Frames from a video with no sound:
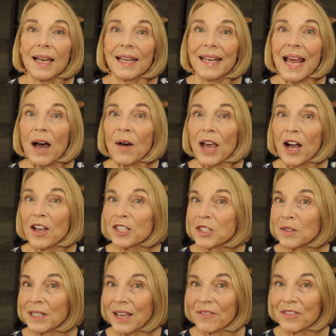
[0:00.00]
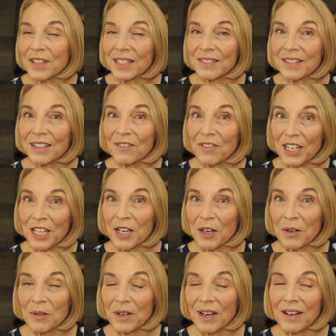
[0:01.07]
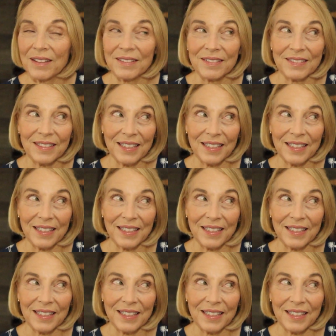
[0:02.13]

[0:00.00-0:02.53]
Now, I also left the video on